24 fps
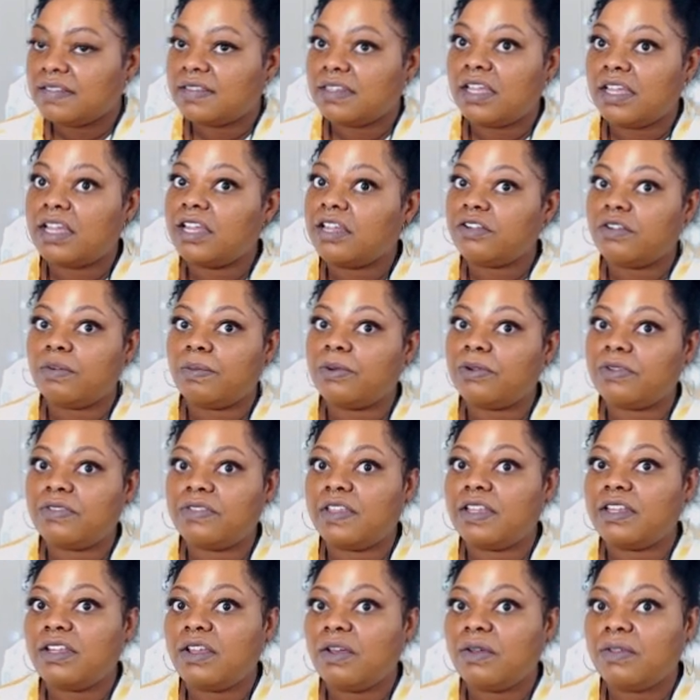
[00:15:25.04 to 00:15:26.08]

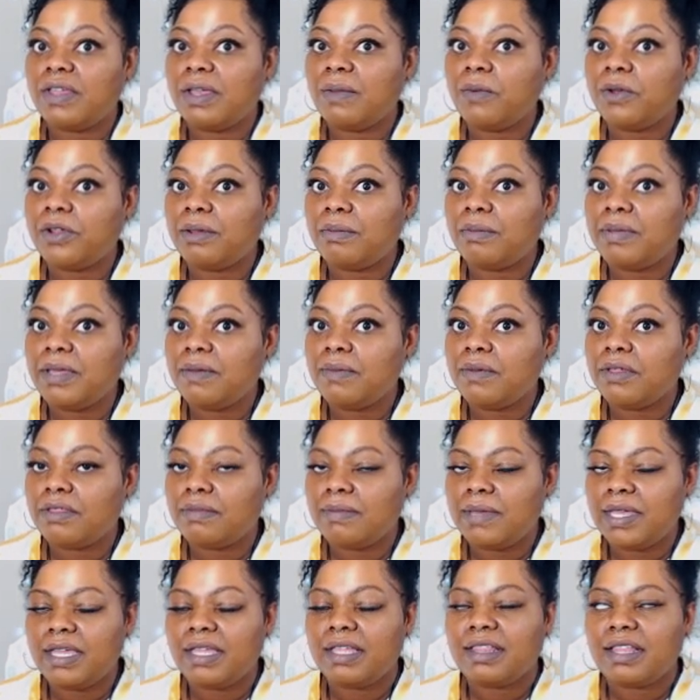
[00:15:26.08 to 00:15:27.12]
100% know they want to be with
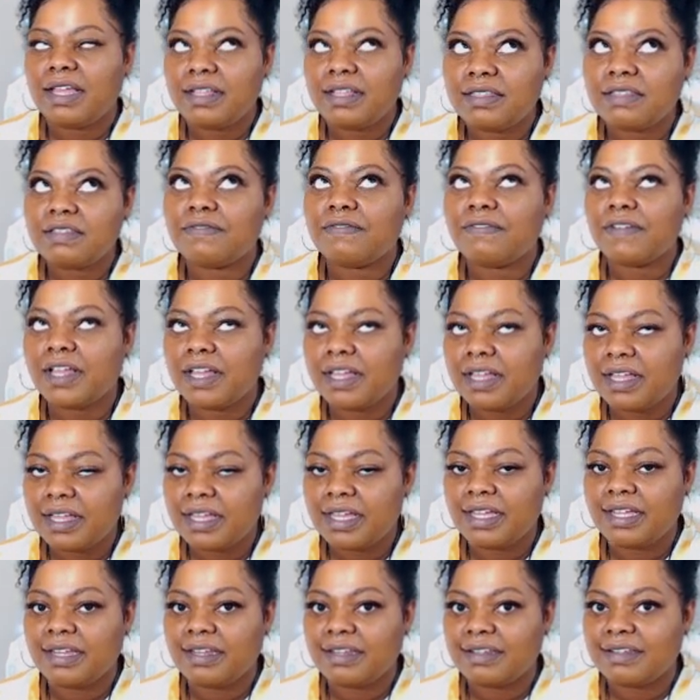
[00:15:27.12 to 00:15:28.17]
me. That's fine,
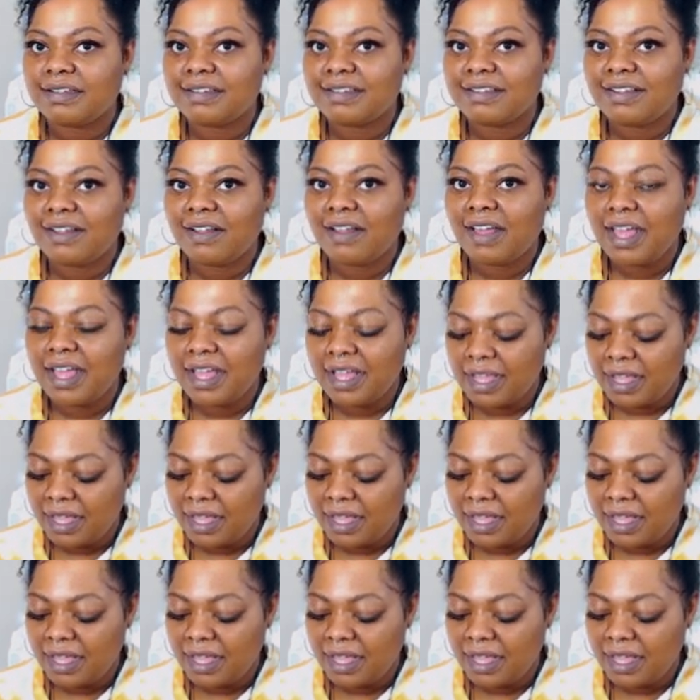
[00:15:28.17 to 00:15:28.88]
okay?